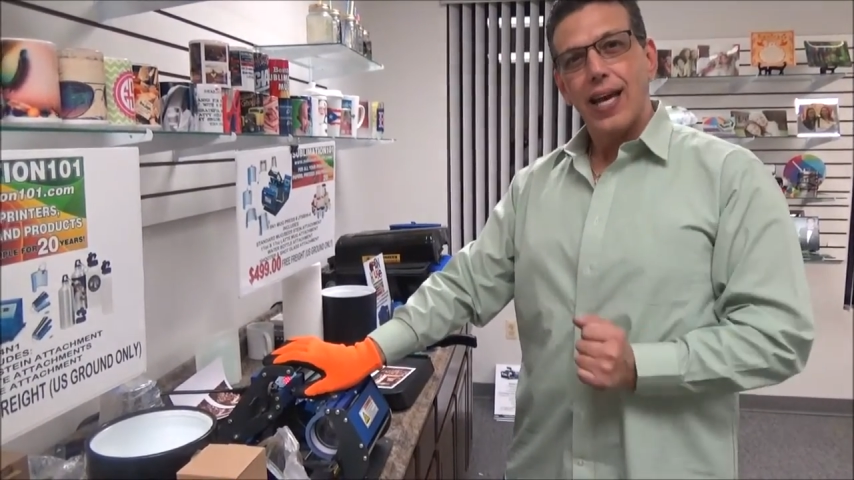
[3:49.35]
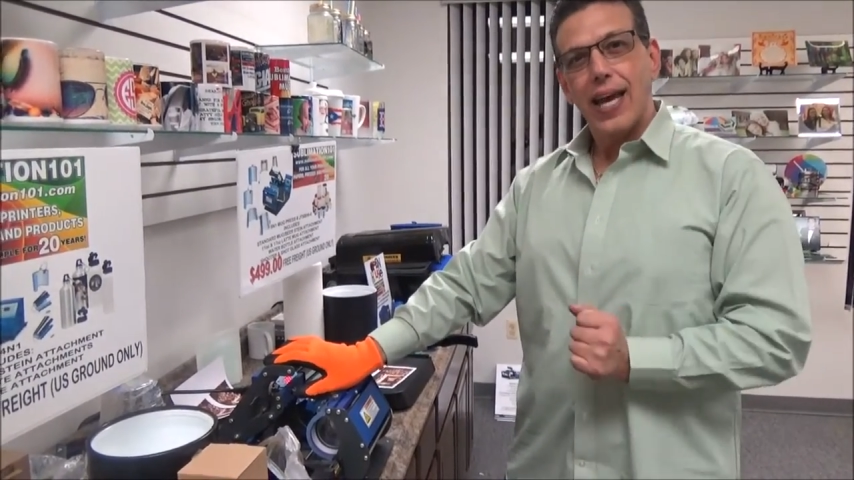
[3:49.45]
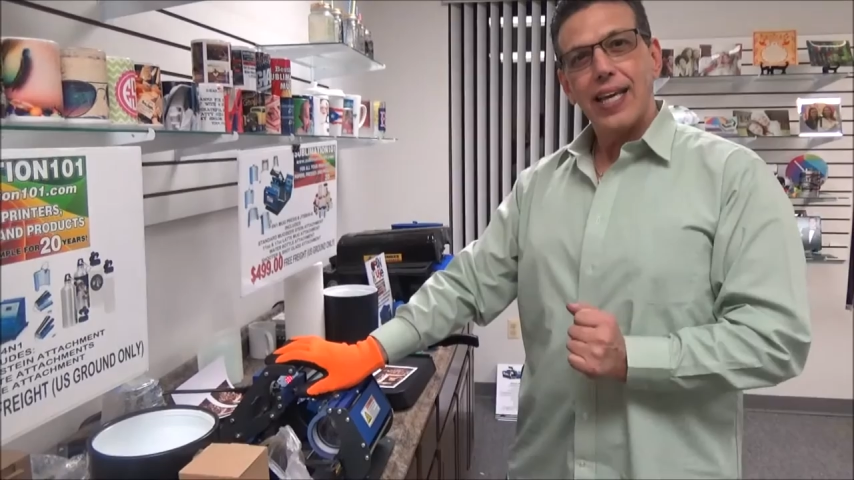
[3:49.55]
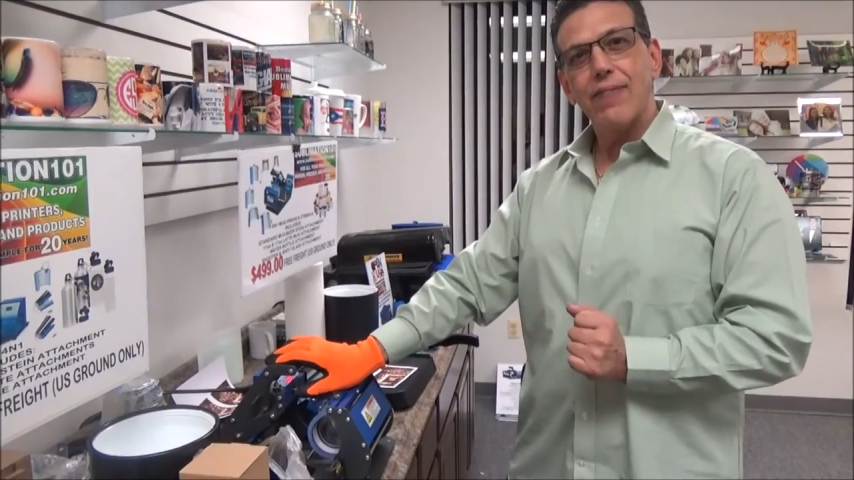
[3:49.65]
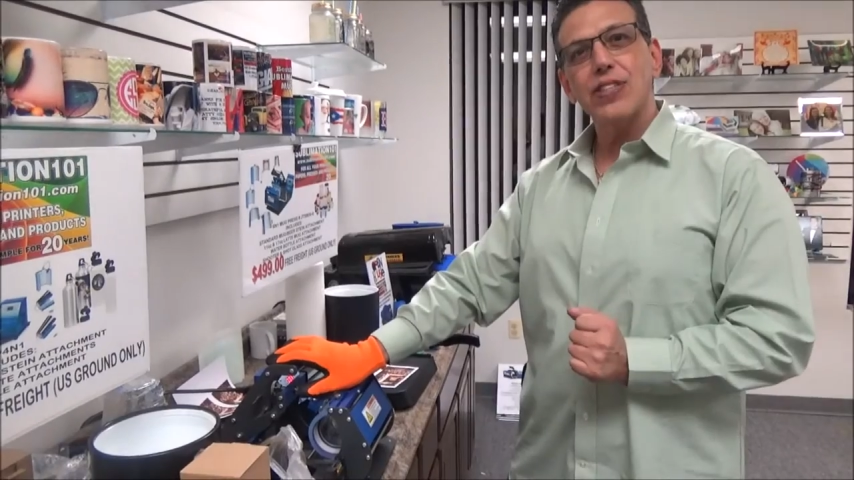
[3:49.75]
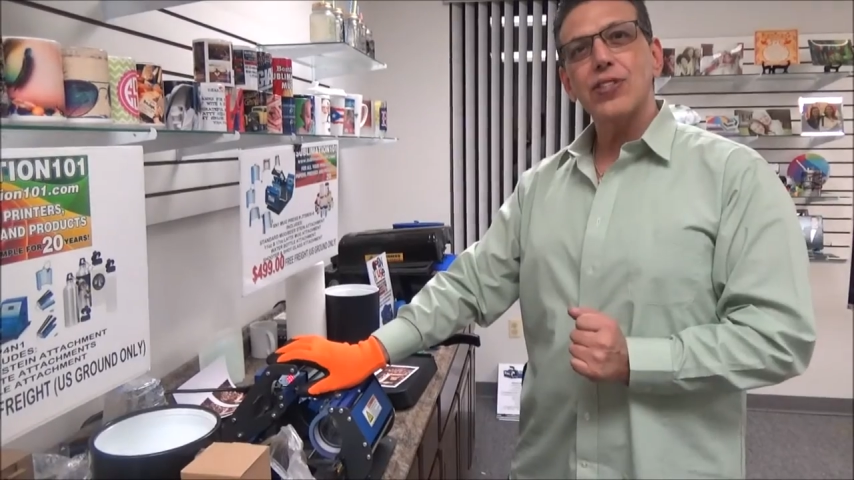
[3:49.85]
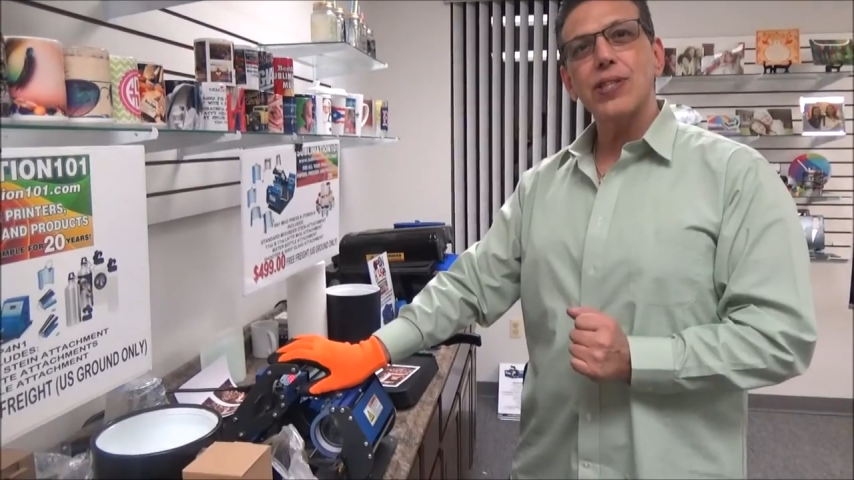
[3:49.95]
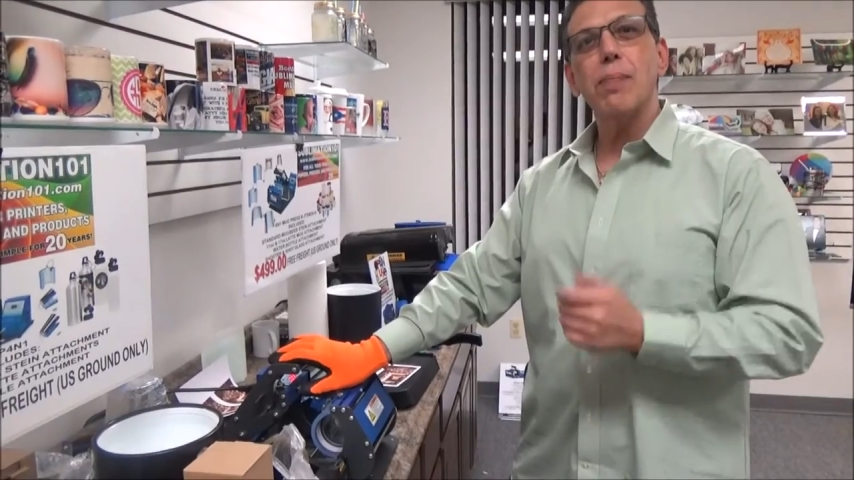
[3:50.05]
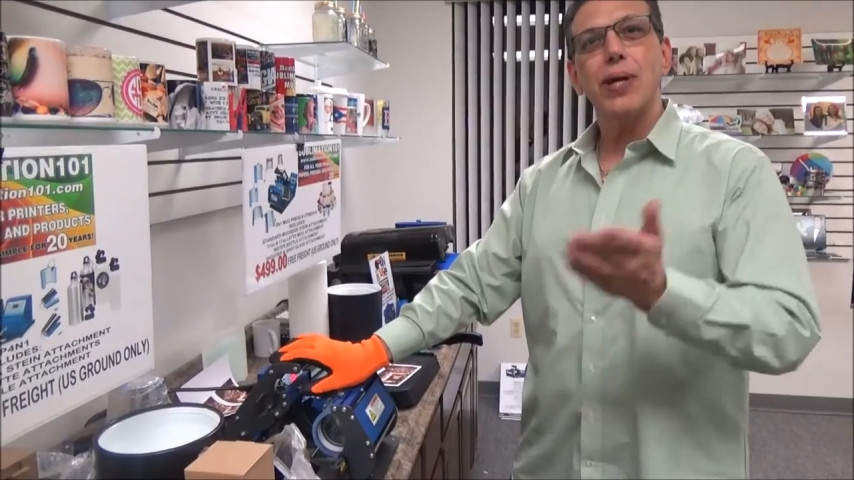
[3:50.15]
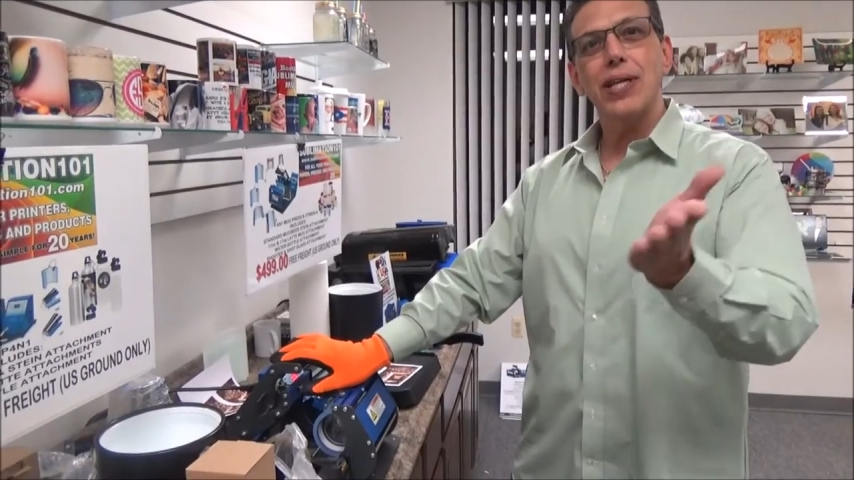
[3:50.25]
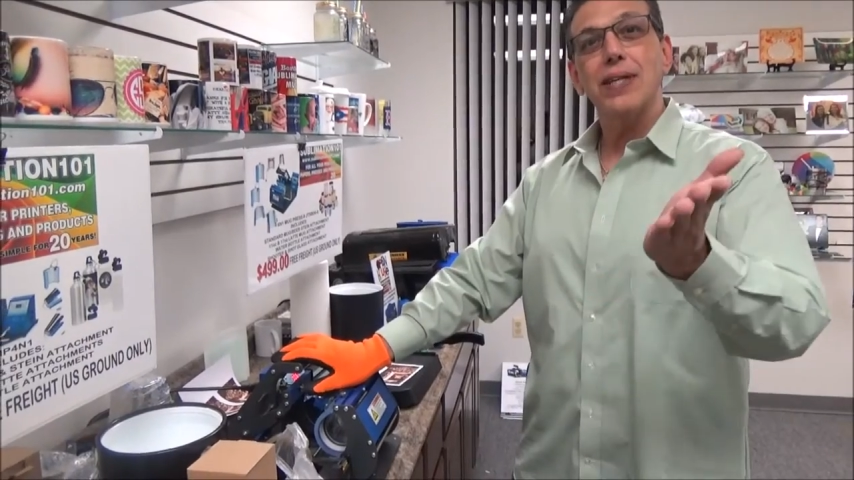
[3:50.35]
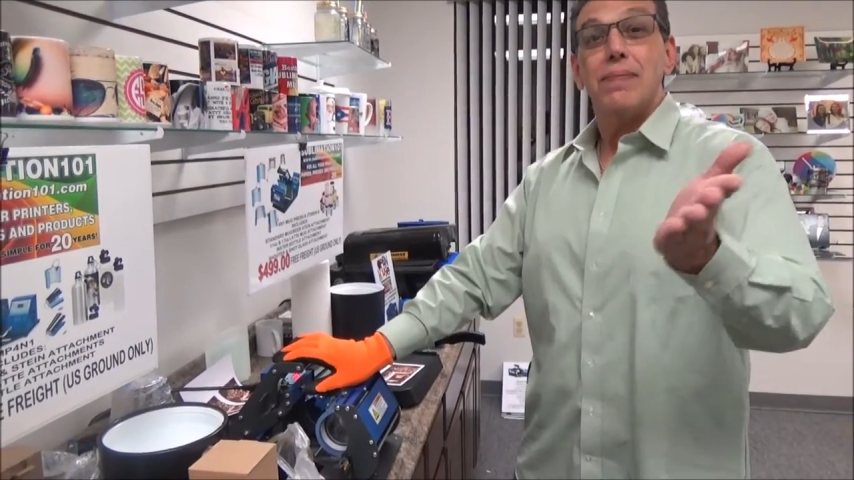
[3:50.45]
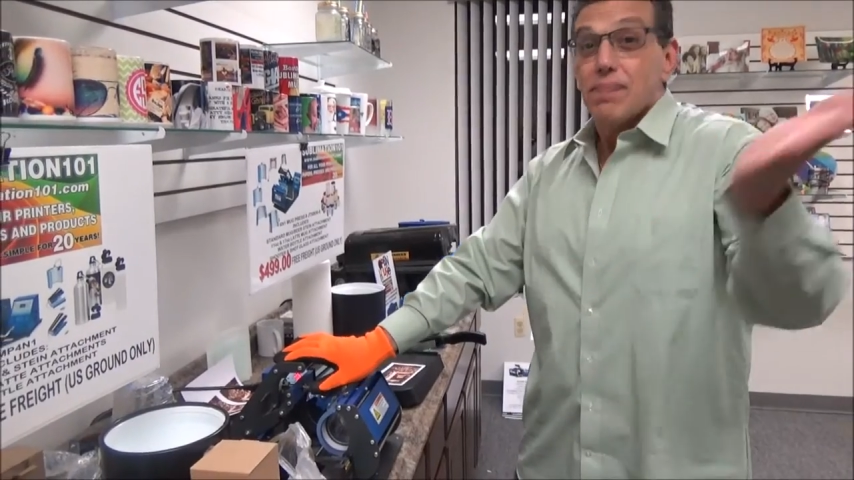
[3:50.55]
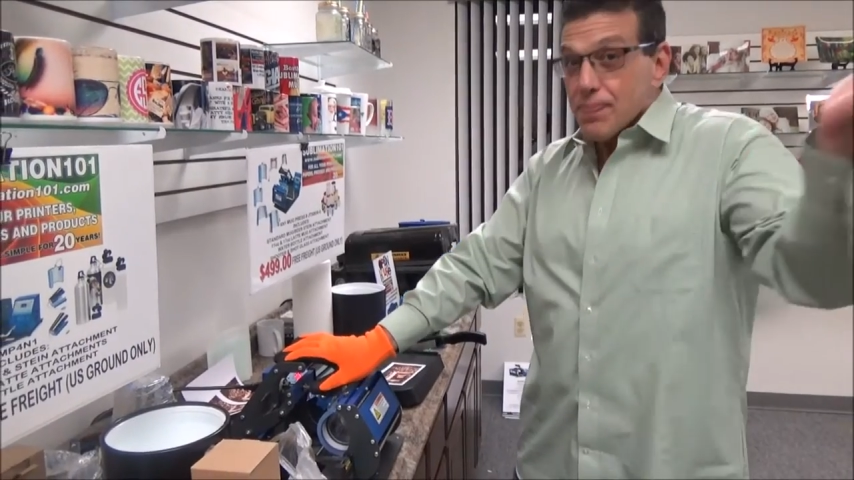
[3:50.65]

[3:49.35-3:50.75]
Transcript: and give it to somebody